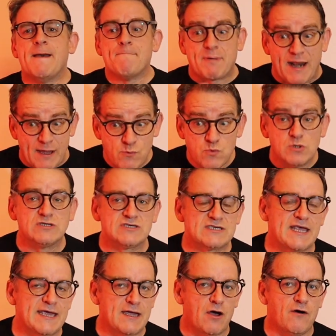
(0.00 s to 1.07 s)
but I will
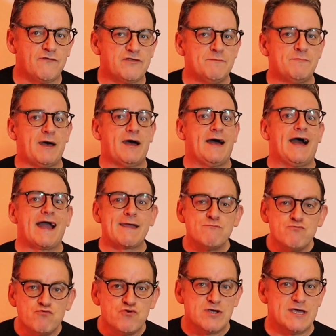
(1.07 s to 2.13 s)
say off the bat
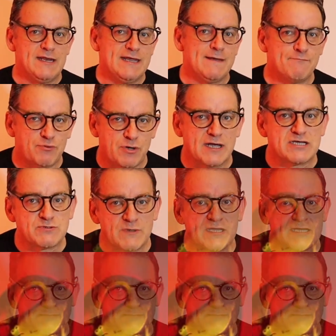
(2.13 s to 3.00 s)
I'm really impressed with this